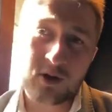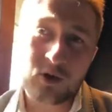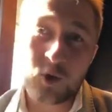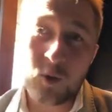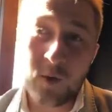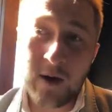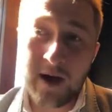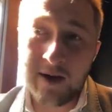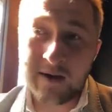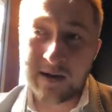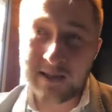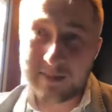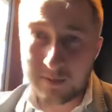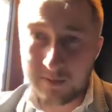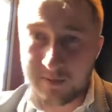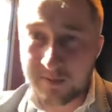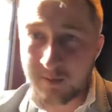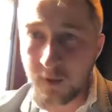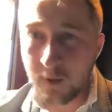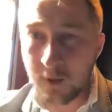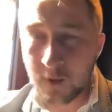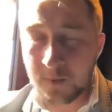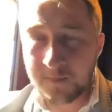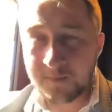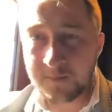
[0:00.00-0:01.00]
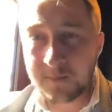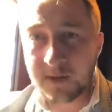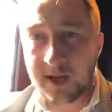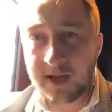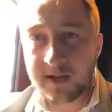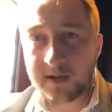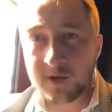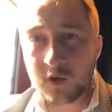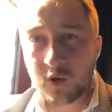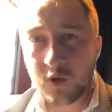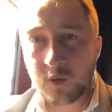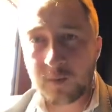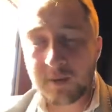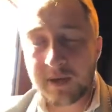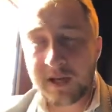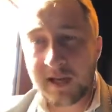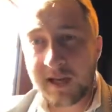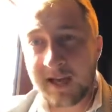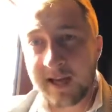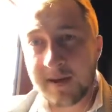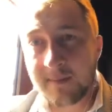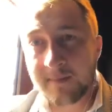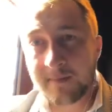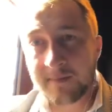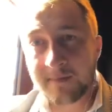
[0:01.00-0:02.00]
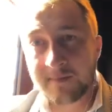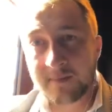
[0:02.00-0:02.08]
2 hours before at 2 p.m.